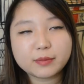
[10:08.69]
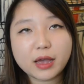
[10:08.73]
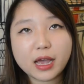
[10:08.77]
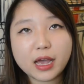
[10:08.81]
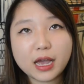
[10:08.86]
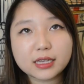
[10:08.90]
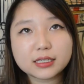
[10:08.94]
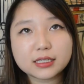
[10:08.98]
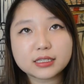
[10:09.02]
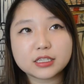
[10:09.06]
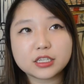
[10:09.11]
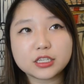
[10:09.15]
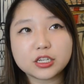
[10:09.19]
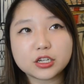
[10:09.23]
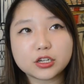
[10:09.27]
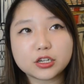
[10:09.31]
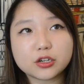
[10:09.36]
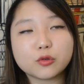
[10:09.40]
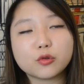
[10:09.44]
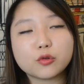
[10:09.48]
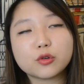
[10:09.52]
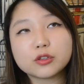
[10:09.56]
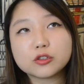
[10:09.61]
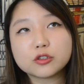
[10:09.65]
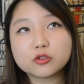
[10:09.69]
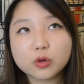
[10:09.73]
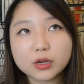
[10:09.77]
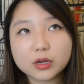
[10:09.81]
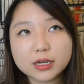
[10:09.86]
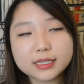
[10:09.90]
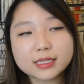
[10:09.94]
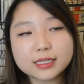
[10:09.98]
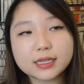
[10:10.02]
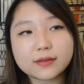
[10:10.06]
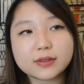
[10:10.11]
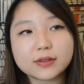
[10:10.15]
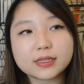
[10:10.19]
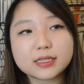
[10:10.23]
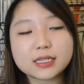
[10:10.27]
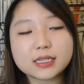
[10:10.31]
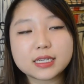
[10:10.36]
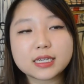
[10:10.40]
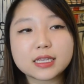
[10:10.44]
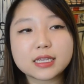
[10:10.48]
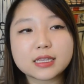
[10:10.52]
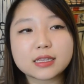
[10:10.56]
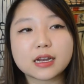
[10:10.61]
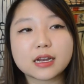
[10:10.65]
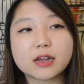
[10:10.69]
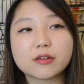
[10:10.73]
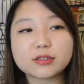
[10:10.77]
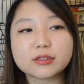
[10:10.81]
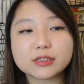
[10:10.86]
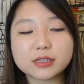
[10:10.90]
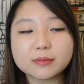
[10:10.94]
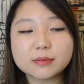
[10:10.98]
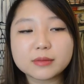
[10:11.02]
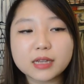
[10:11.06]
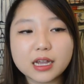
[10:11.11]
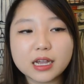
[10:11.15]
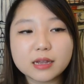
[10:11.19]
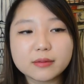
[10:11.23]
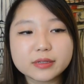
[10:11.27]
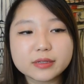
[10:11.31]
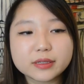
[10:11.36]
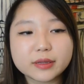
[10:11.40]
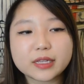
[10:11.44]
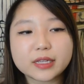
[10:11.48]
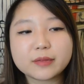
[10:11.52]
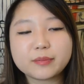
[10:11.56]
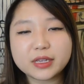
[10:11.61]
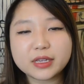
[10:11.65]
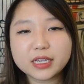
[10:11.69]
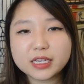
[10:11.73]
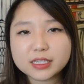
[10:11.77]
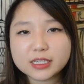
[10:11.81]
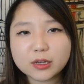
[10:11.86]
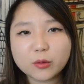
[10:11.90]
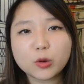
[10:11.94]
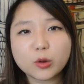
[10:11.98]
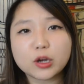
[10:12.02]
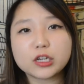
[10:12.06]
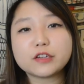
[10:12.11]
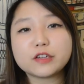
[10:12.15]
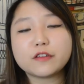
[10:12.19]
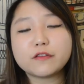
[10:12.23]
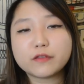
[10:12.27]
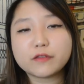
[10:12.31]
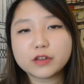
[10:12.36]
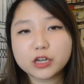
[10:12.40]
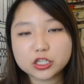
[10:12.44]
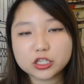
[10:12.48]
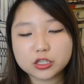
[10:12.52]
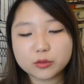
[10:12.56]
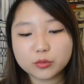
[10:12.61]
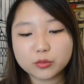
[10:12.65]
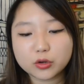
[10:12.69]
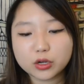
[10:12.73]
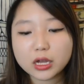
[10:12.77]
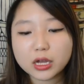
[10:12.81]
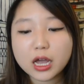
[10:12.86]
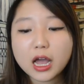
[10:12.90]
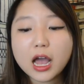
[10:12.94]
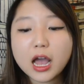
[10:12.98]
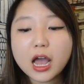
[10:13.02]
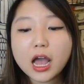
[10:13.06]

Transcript: past year or 2017 that I would sometimes, like because I wanted to finish a book,